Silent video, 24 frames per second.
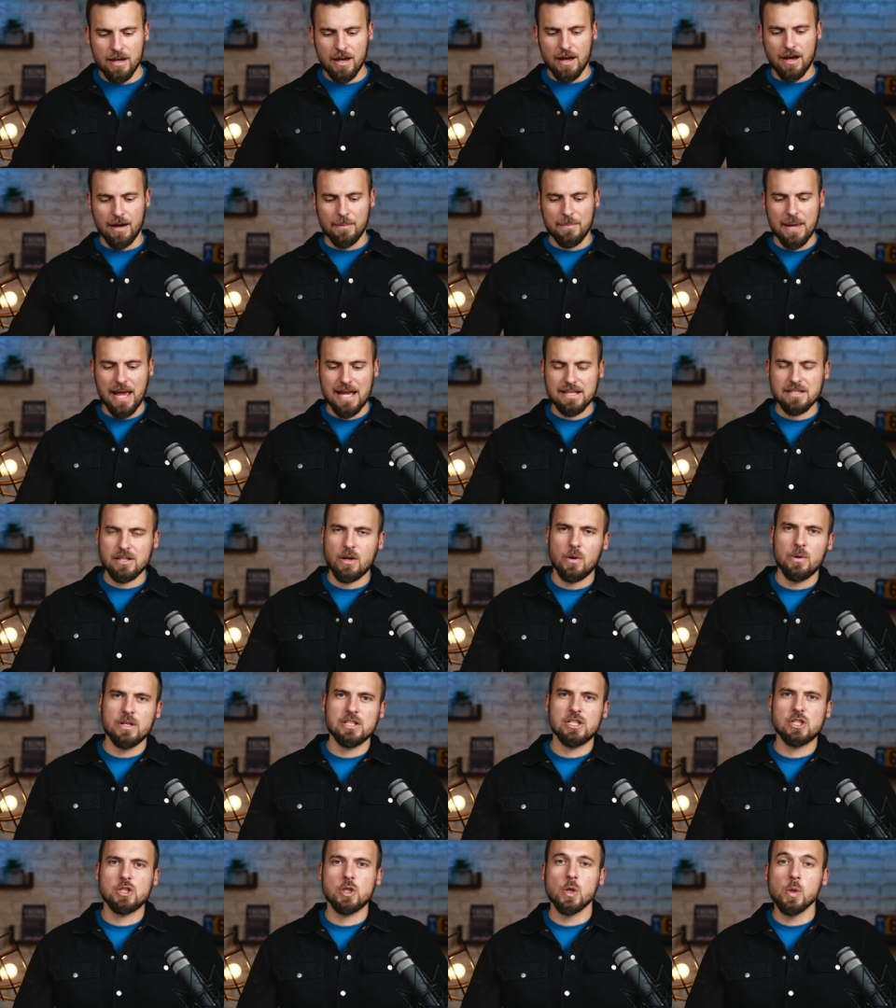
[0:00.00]
Um, as
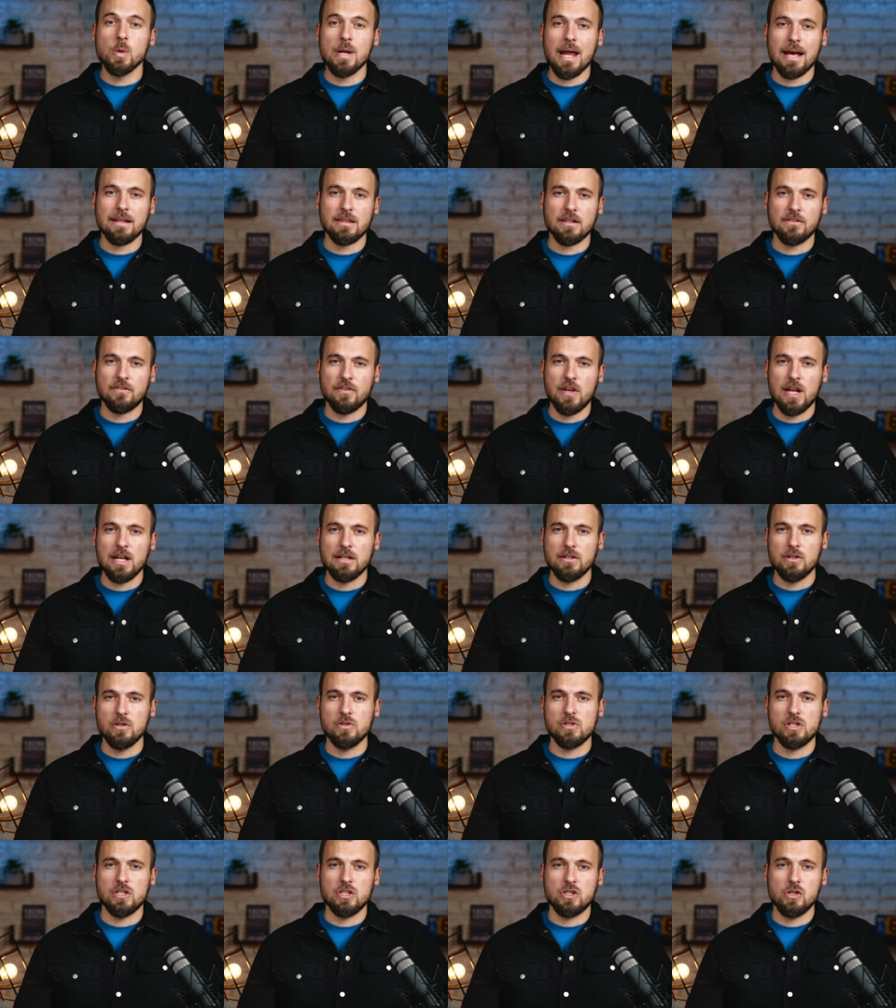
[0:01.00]
always, tune out the fake
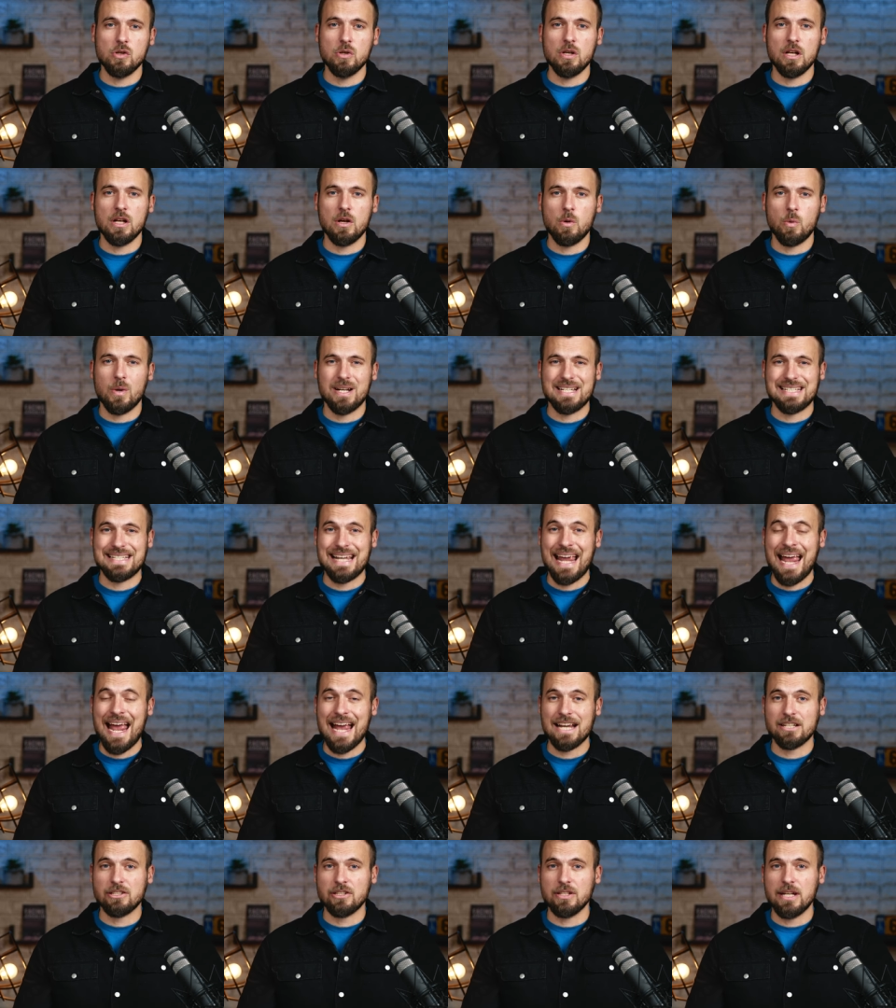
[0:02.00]
news and tune into what is
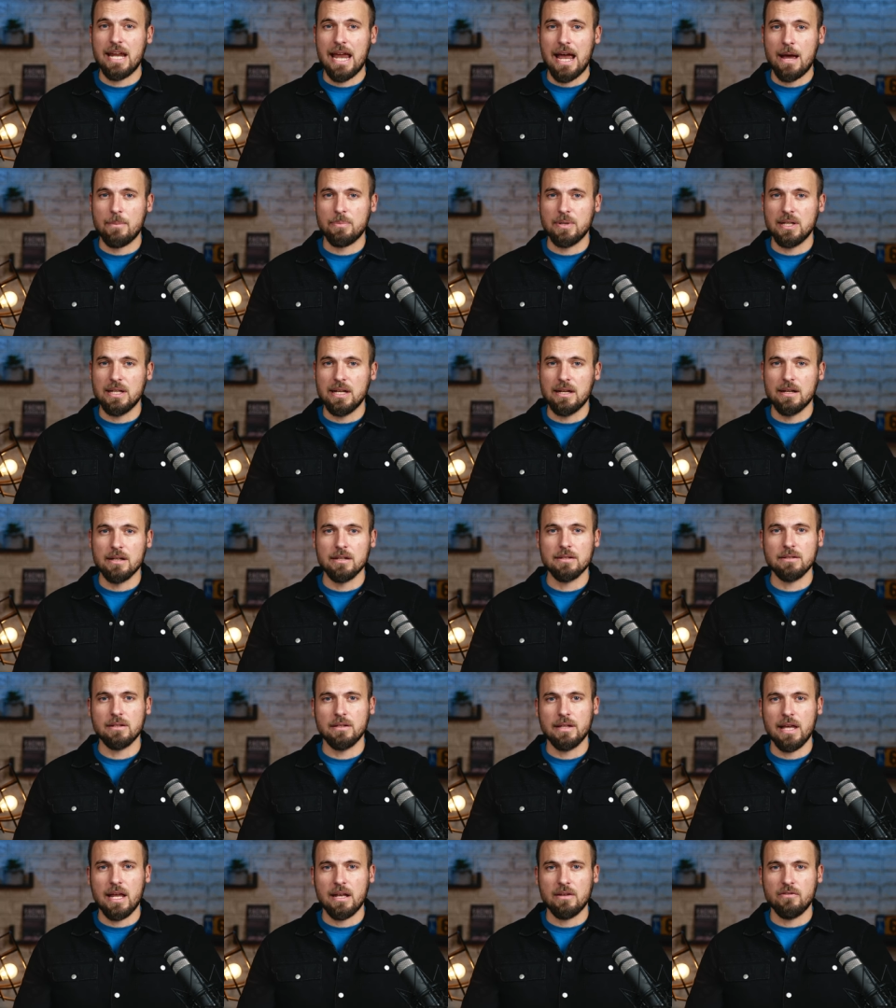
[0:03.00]
actually happening here in
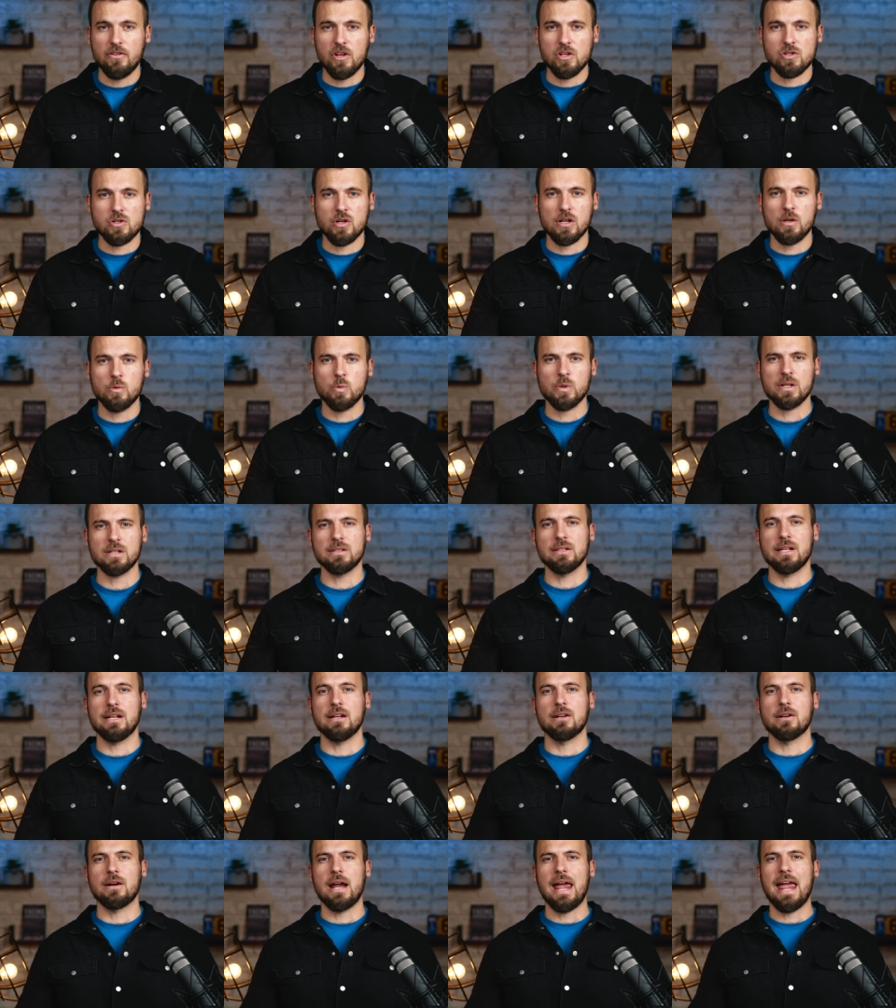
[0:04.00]
the land of Israel. We're
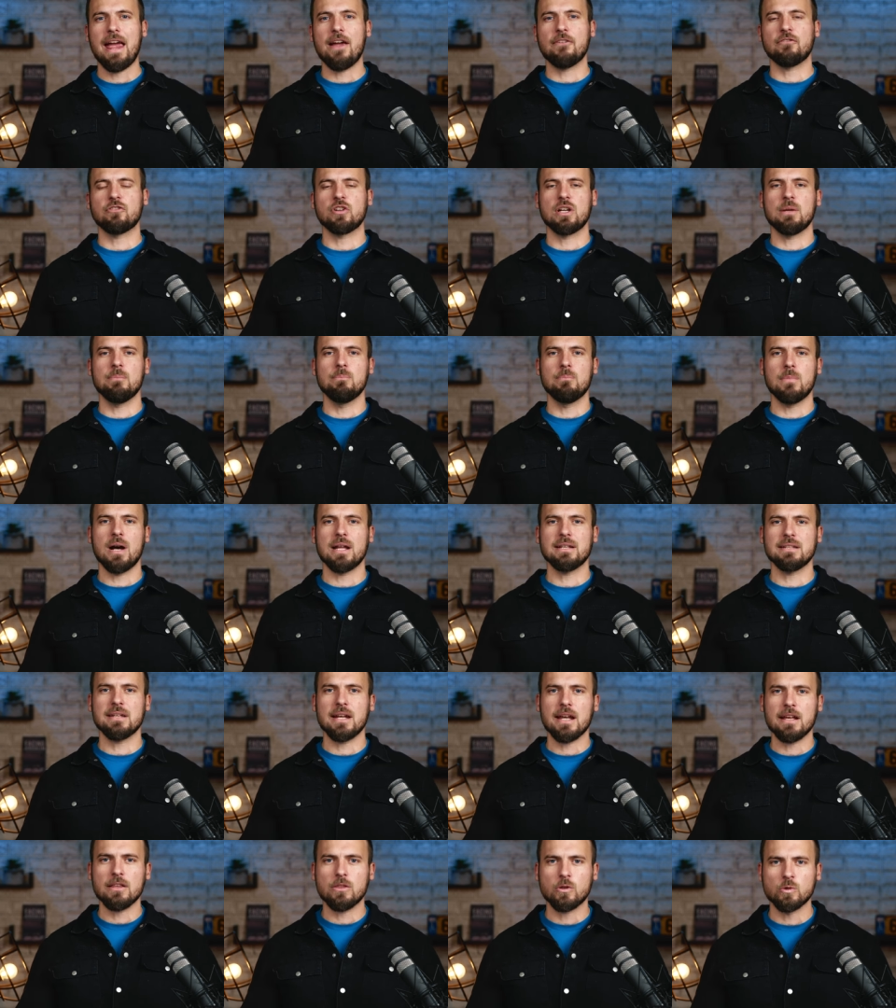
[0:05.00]
here every
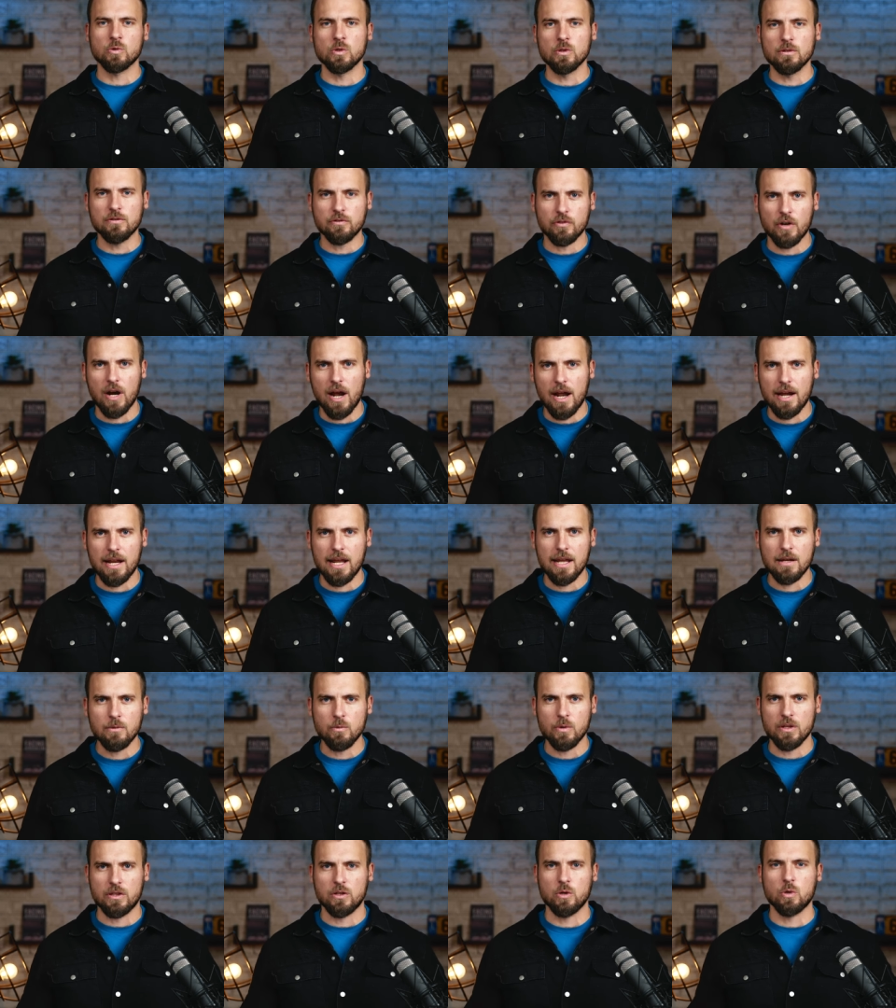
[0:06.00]
Monday through
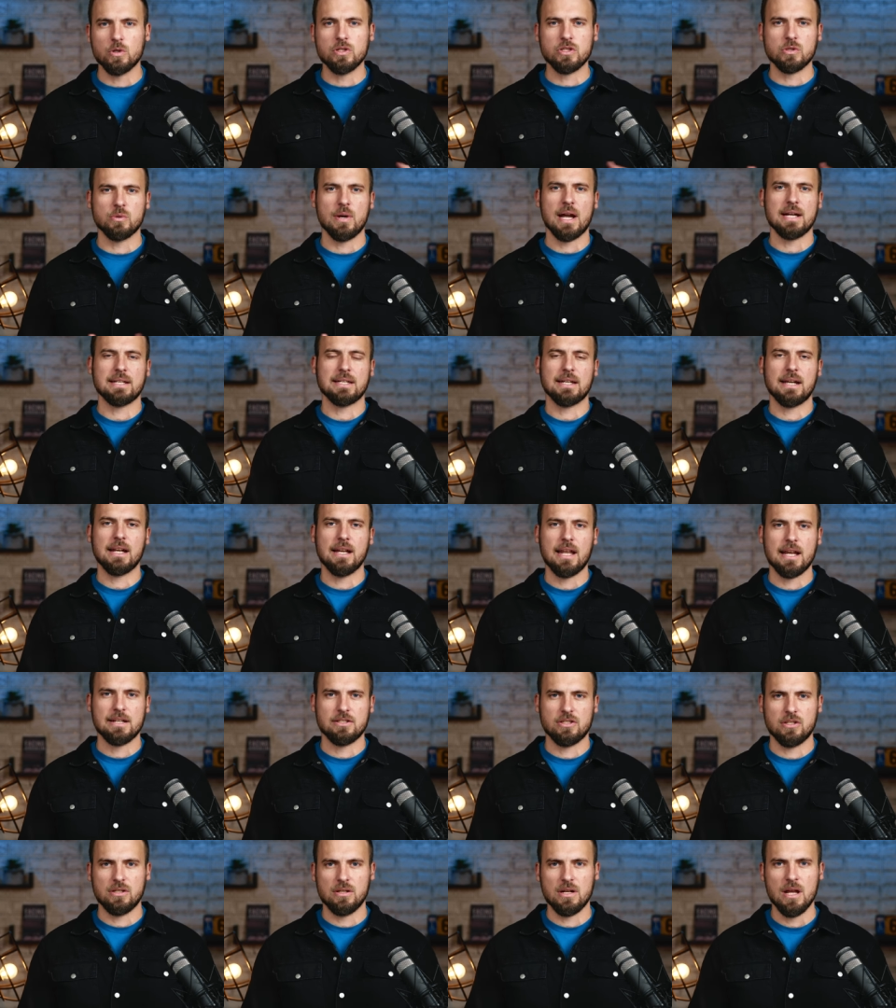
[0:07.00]
Friday with your direct
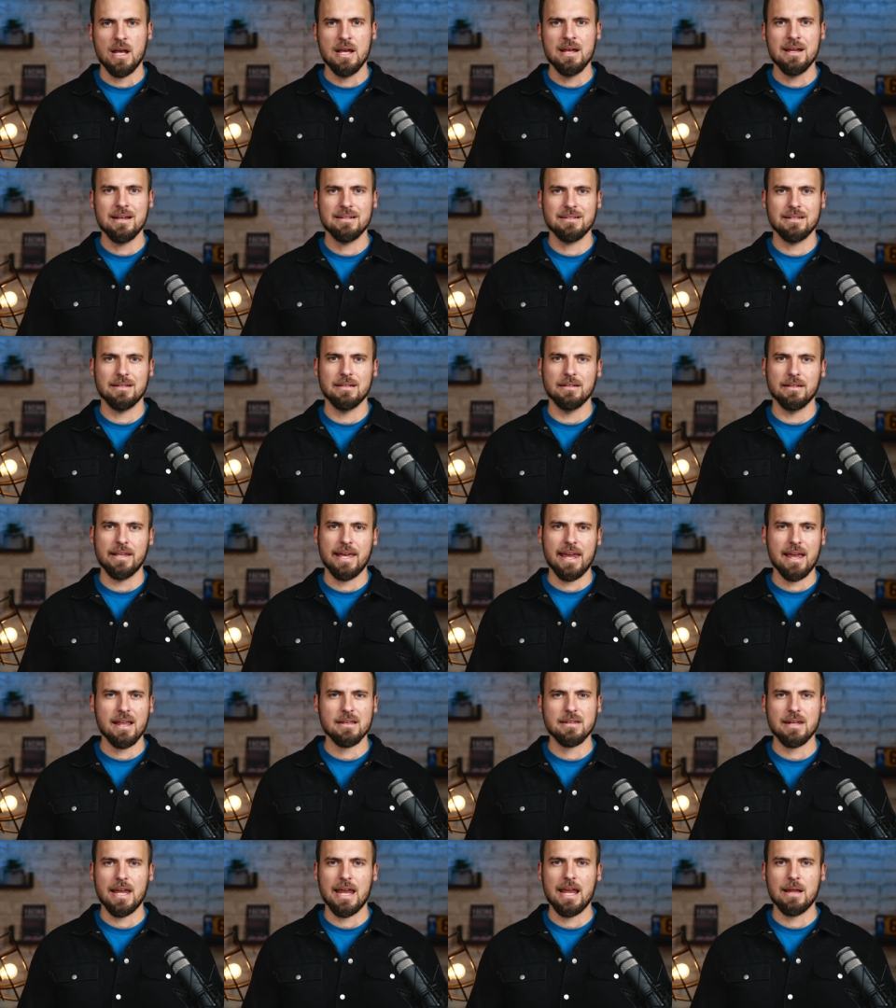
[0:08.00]
connection to the
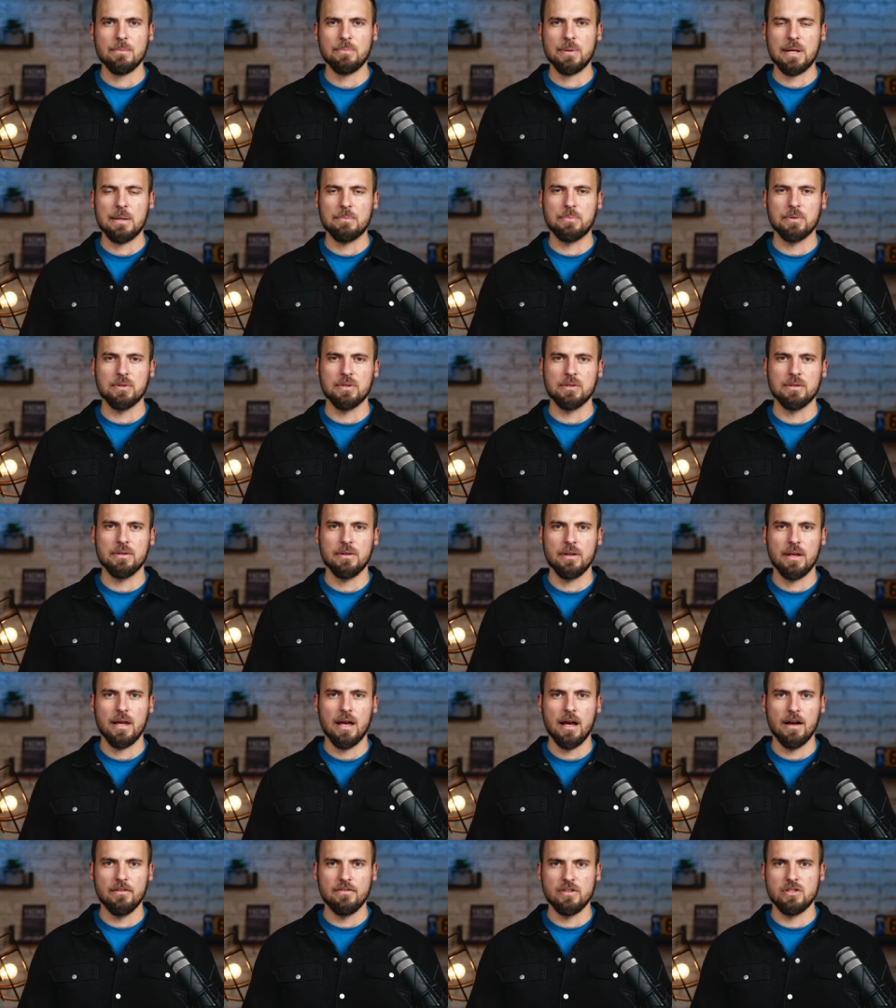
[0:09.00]
land and people
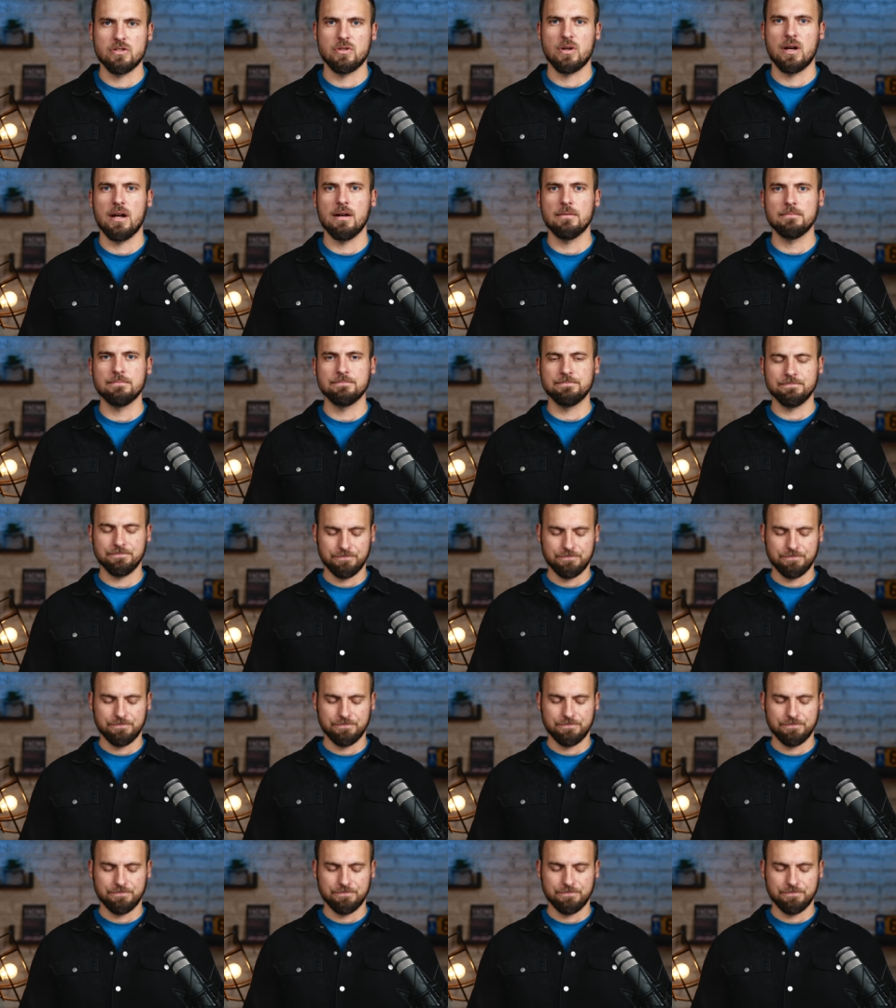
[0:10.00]
of Israel.